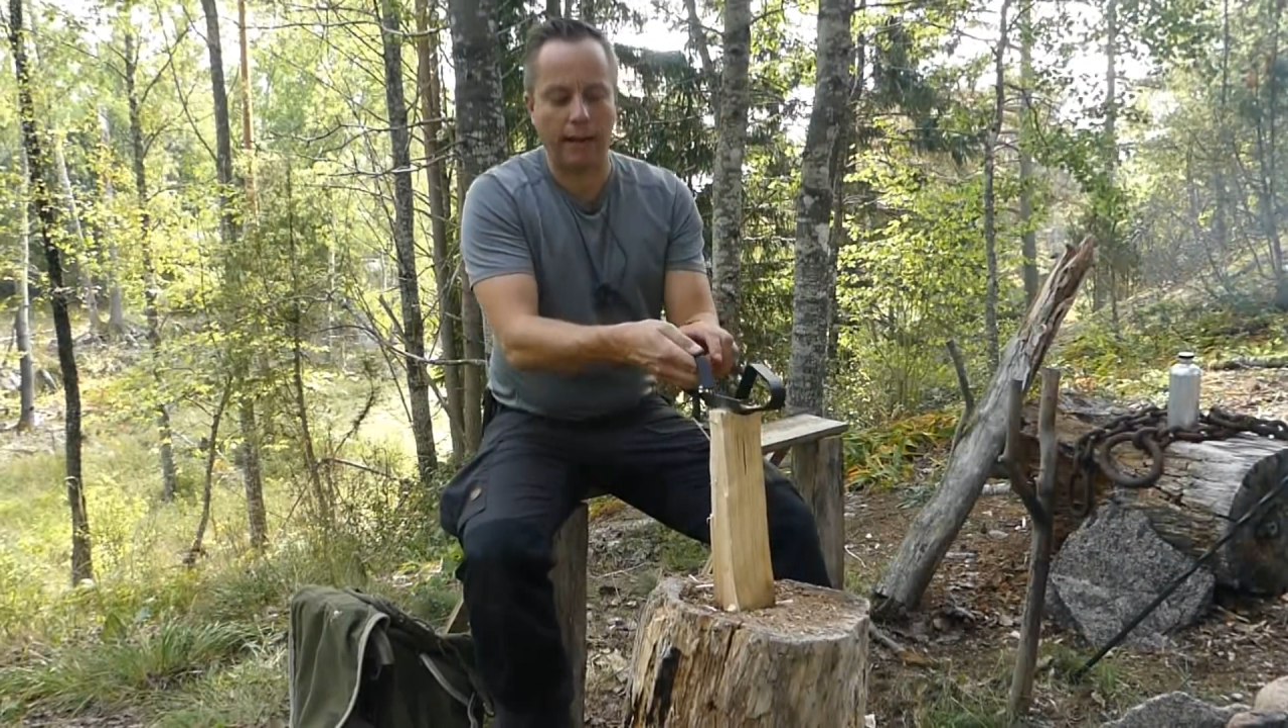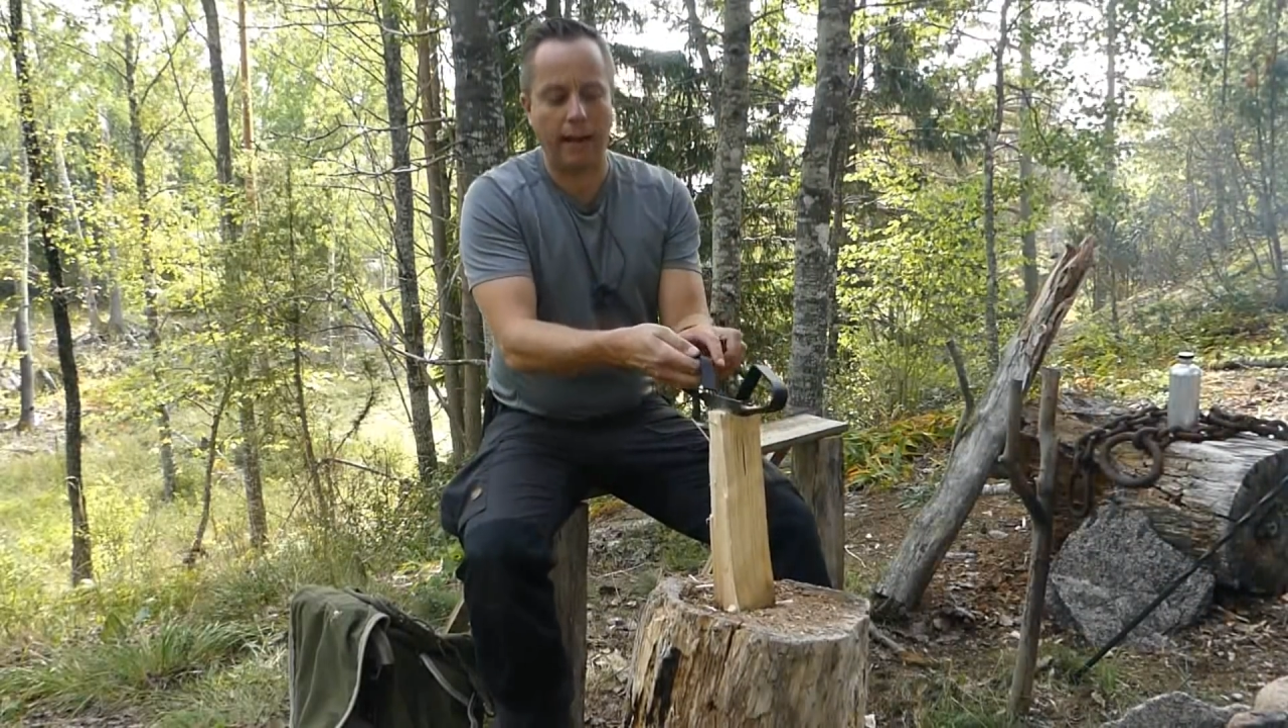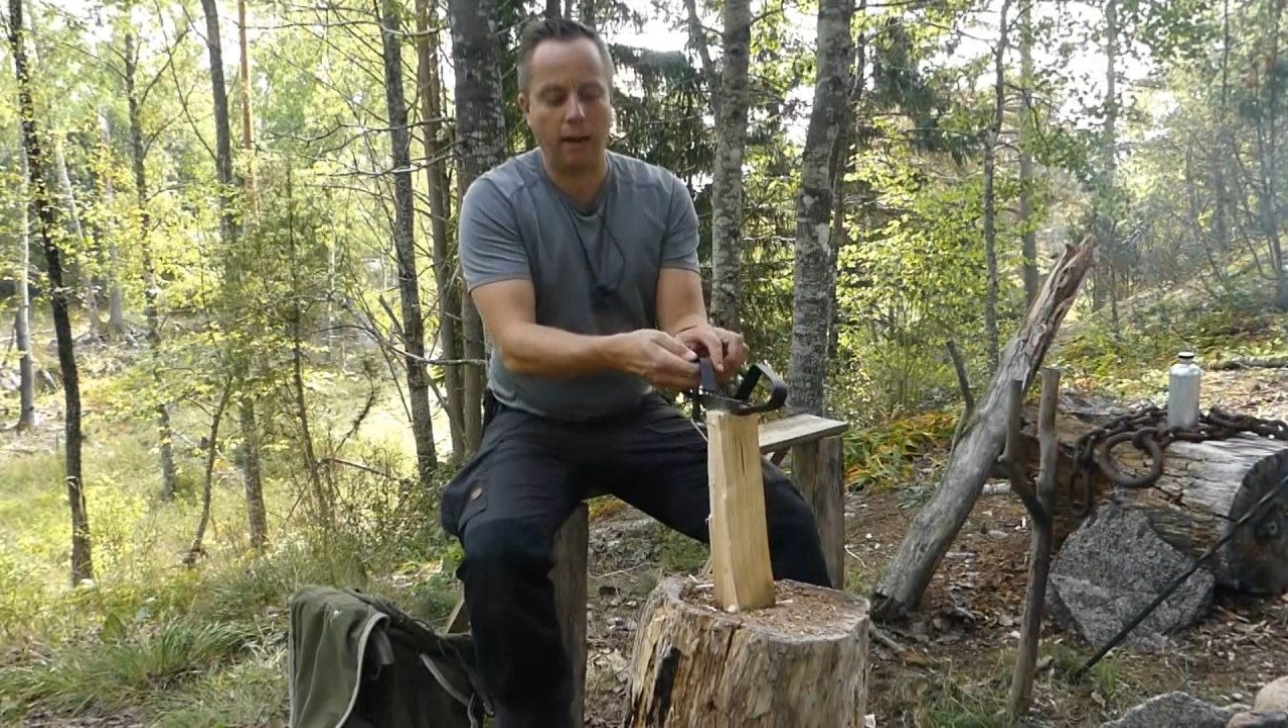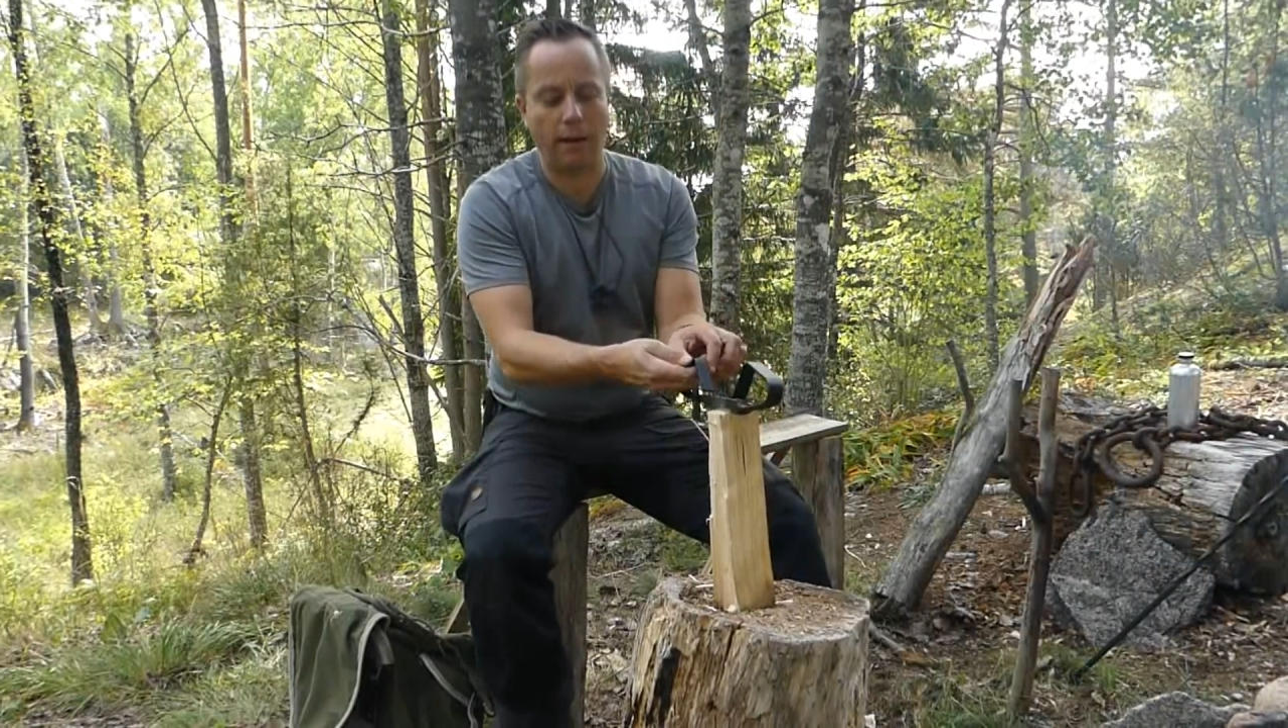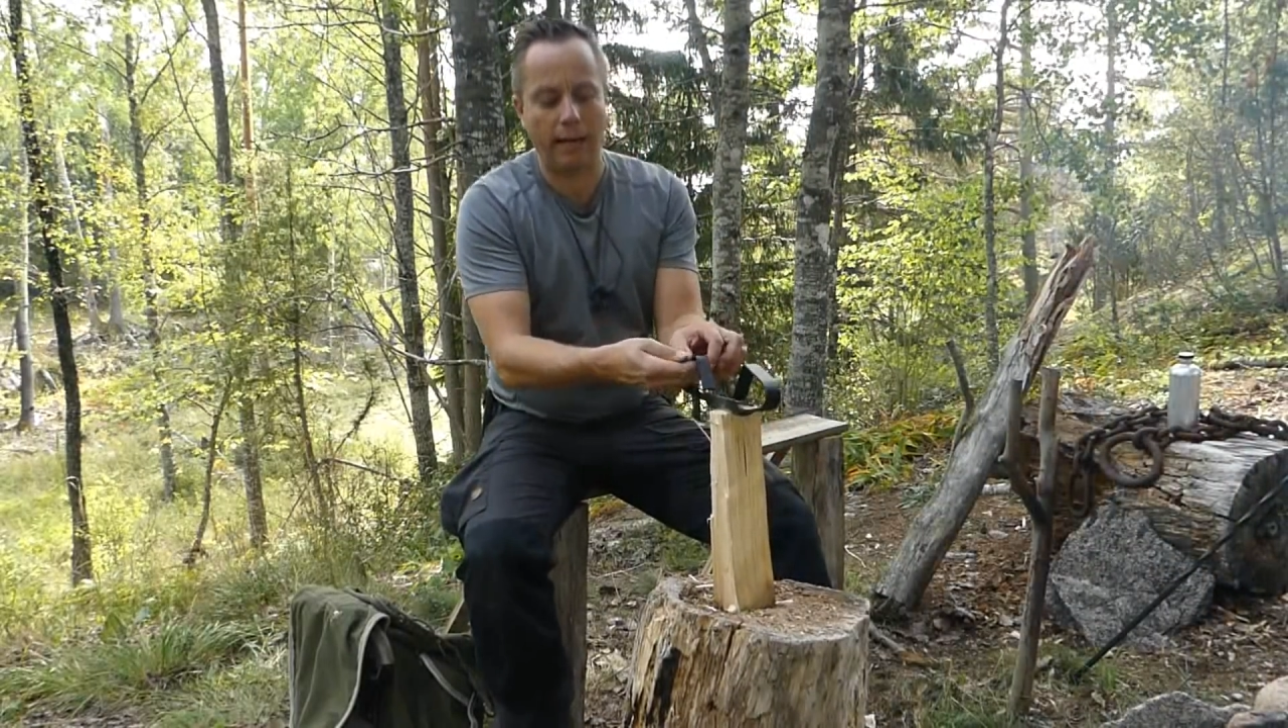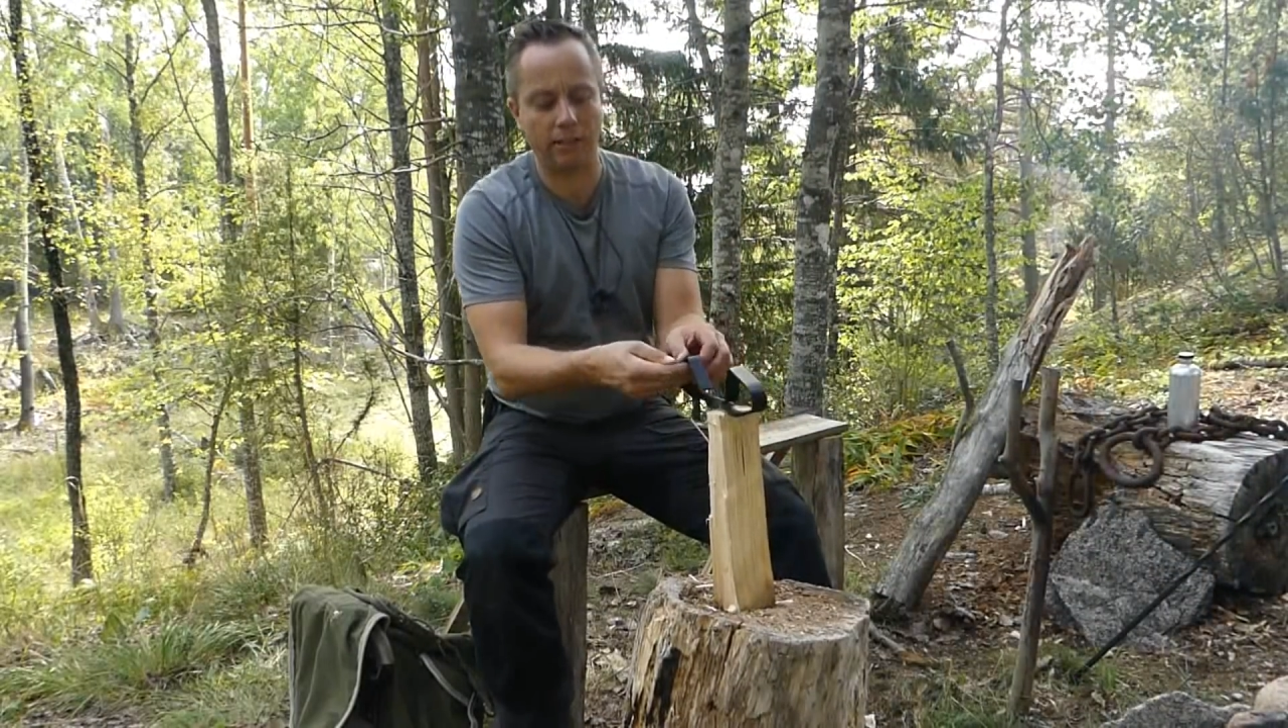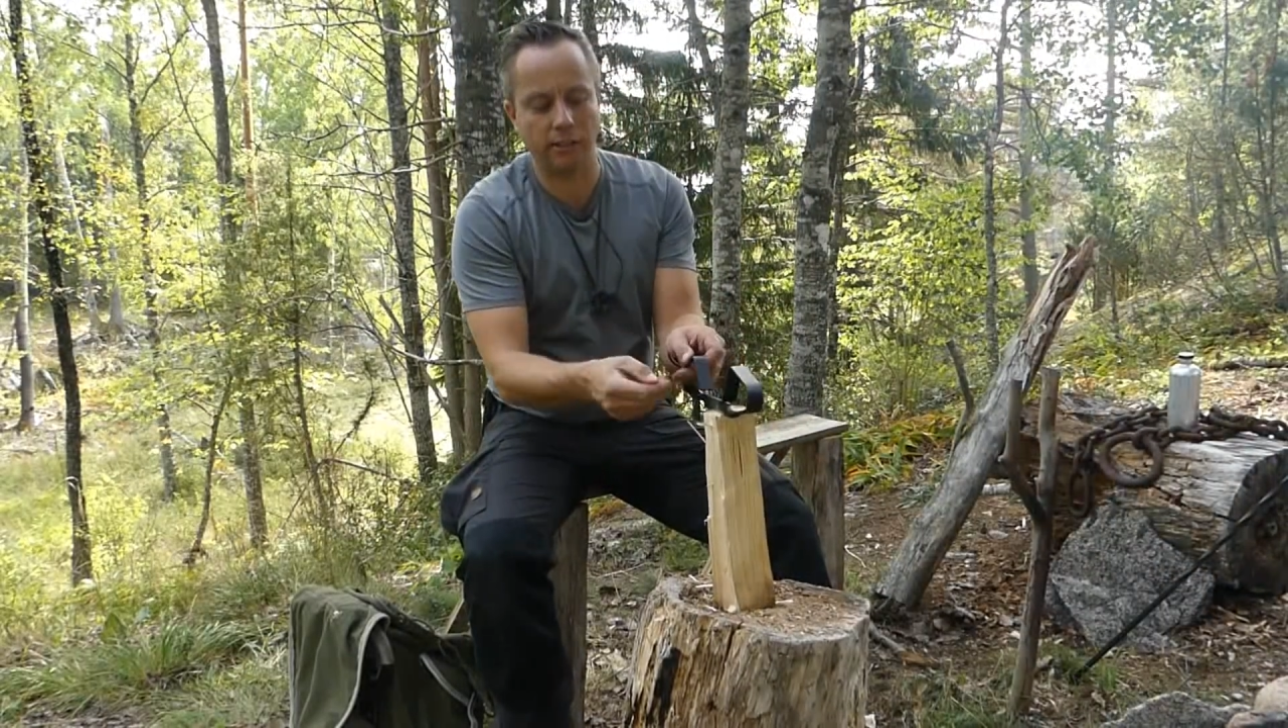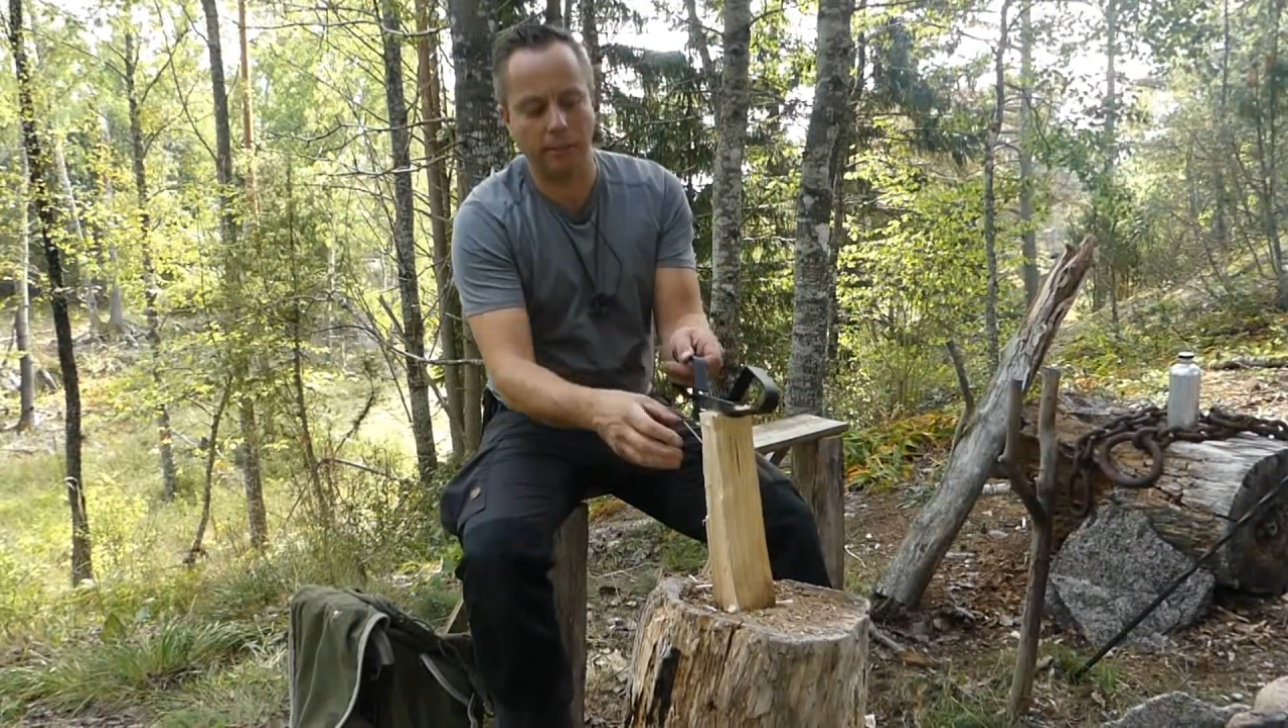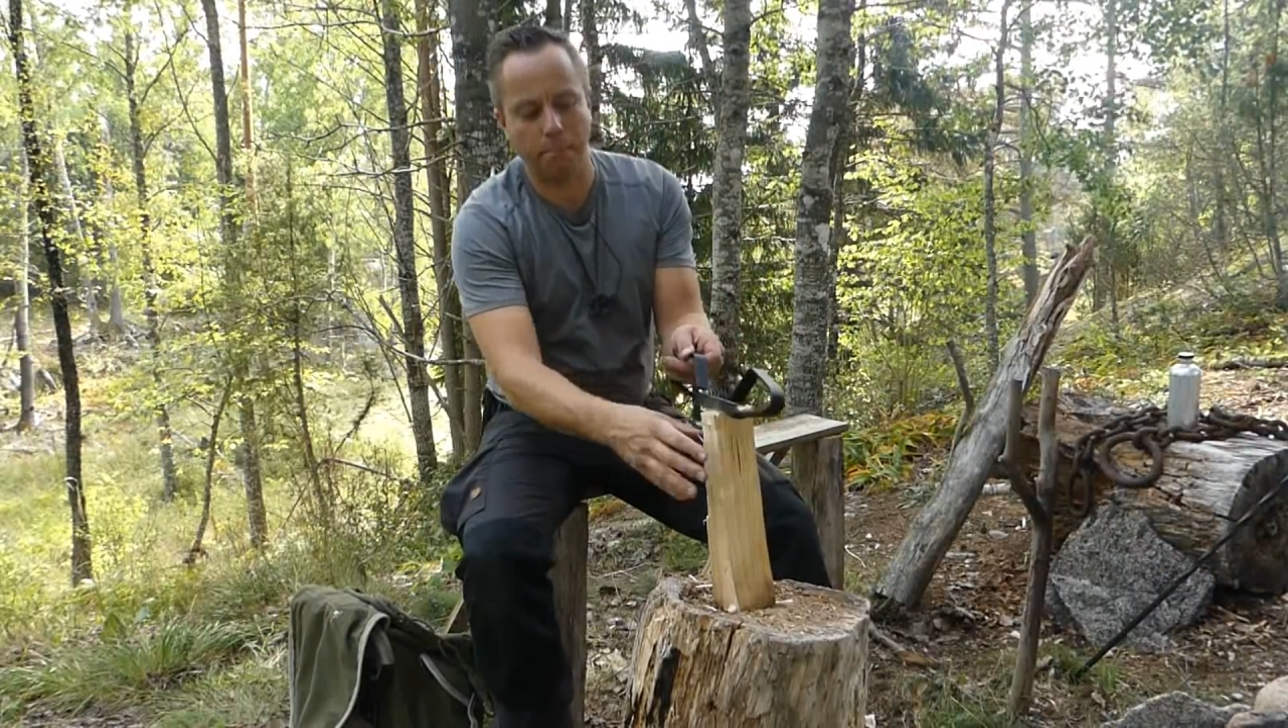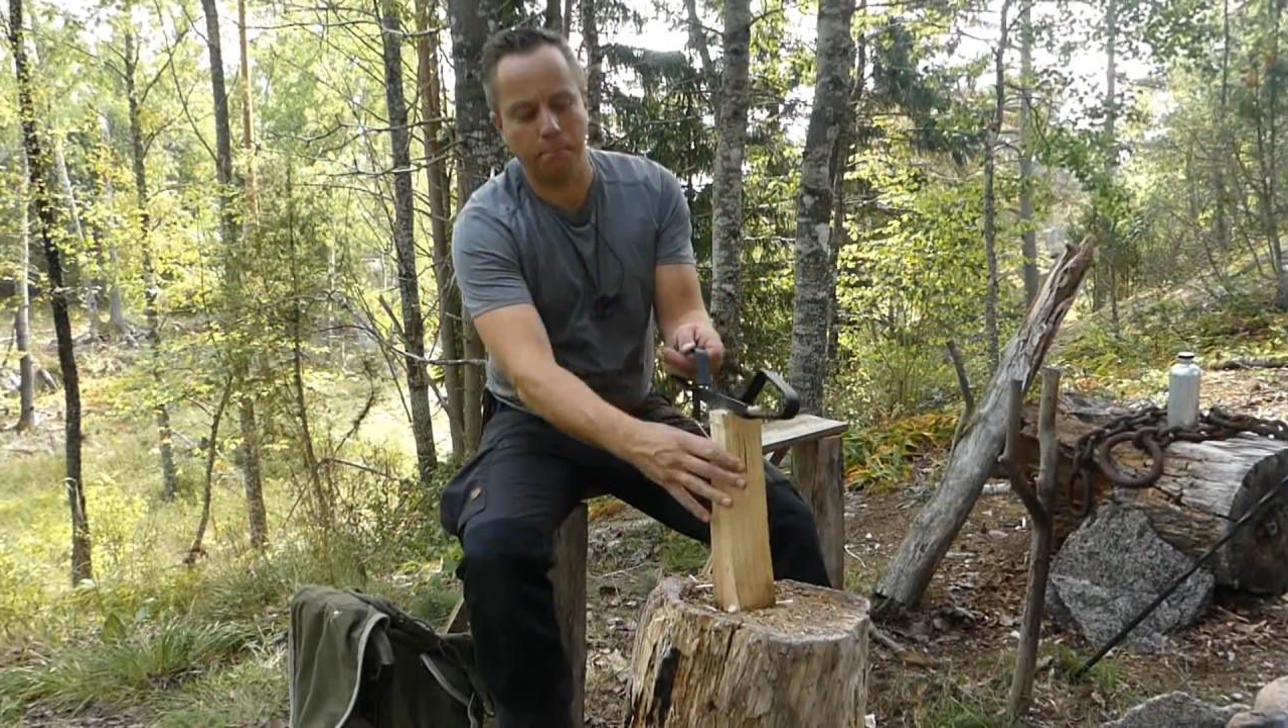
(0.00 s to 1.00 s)
how
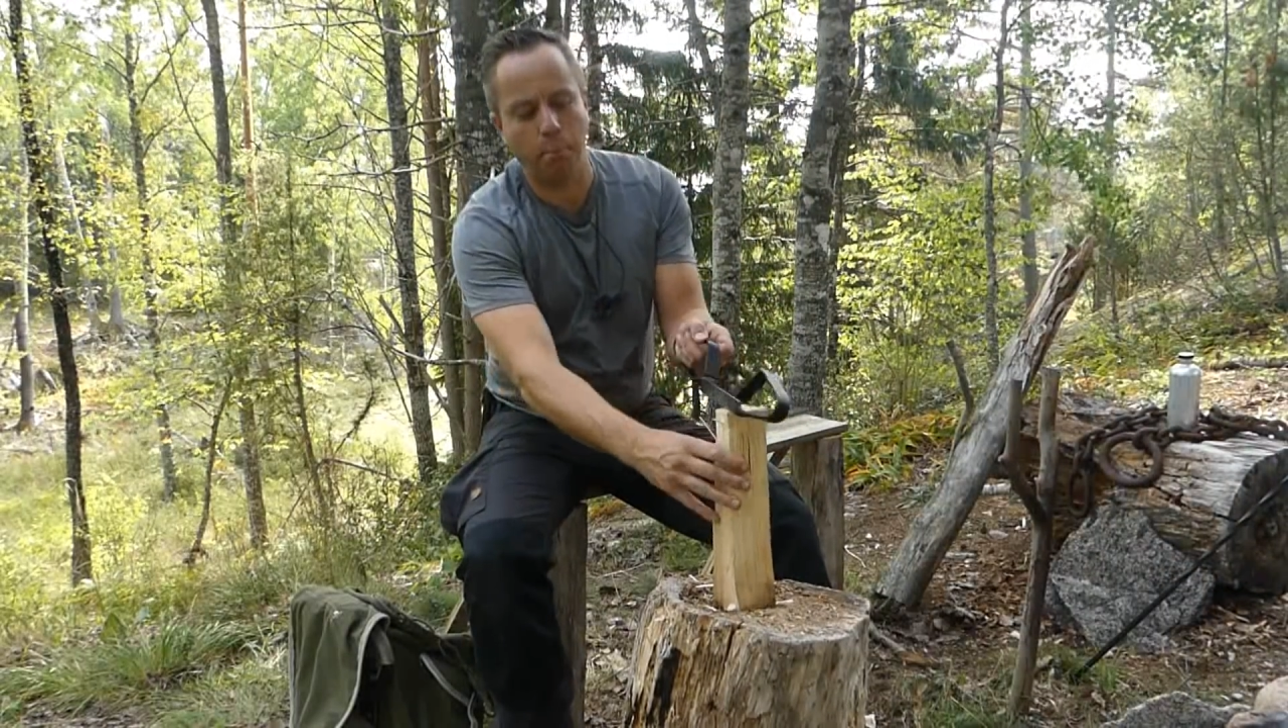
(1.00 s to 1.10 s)
actually